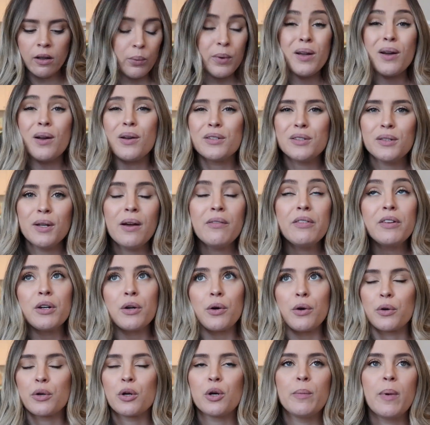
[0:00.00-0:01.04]
We also have an
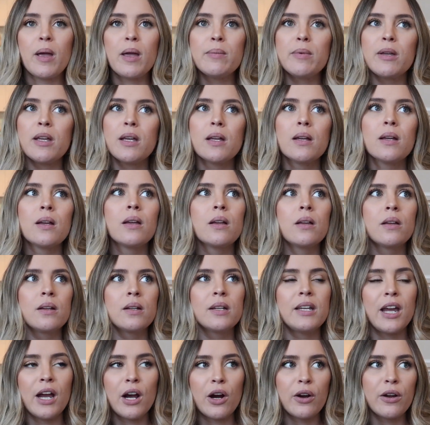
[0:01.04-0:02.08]
Ergo Baby
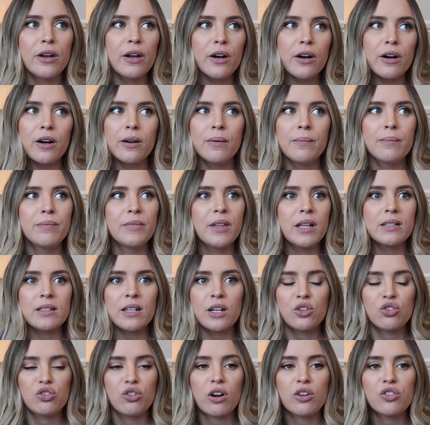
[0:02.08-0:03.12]
carrier that's
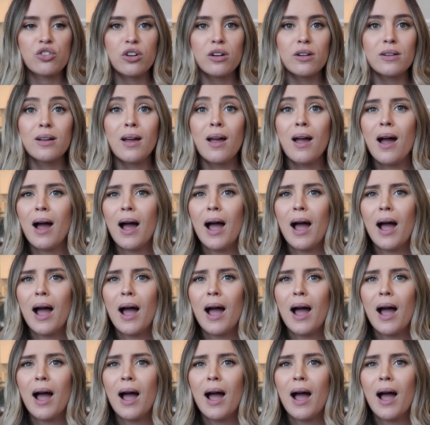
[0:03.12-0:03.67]
like structured.